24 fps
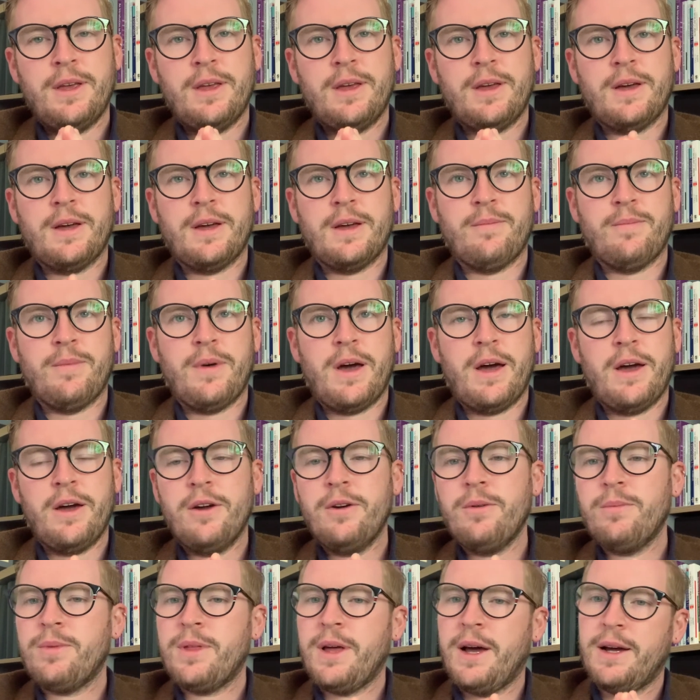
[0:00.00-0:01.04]
I
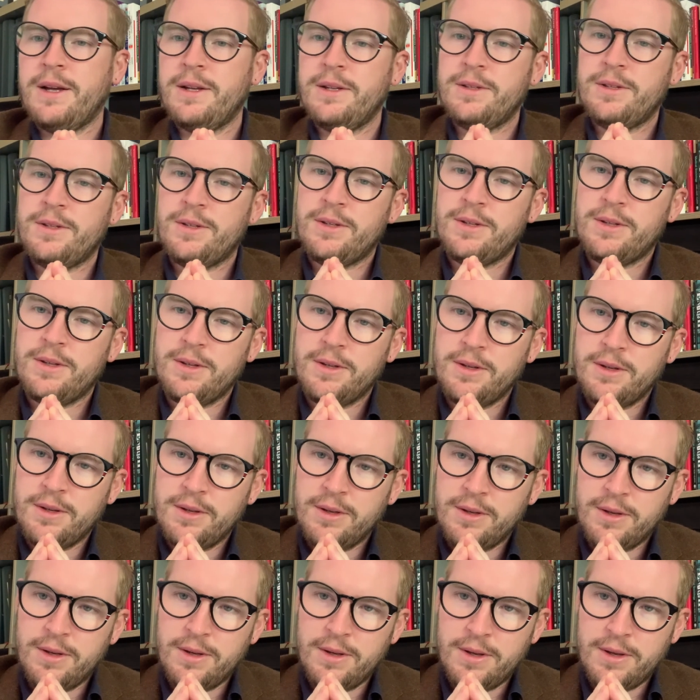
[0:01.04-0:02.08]
hope that's
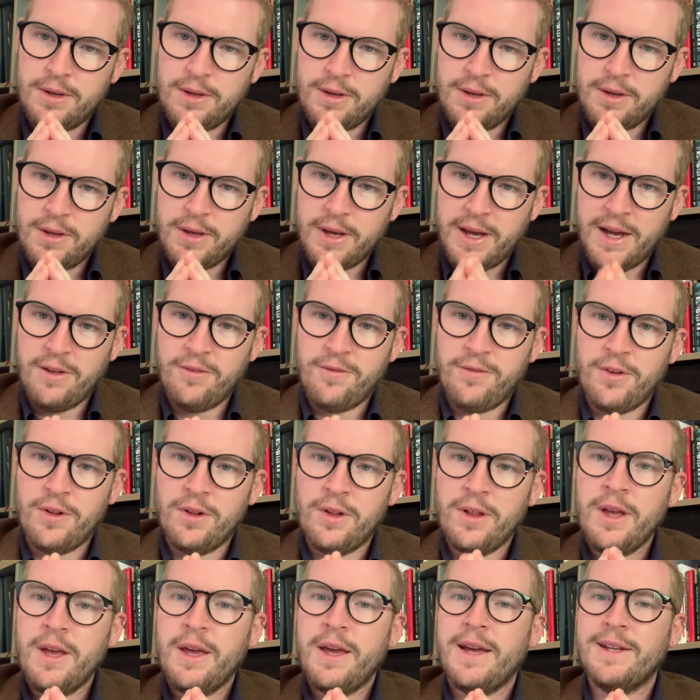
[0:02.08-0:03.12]
helpful.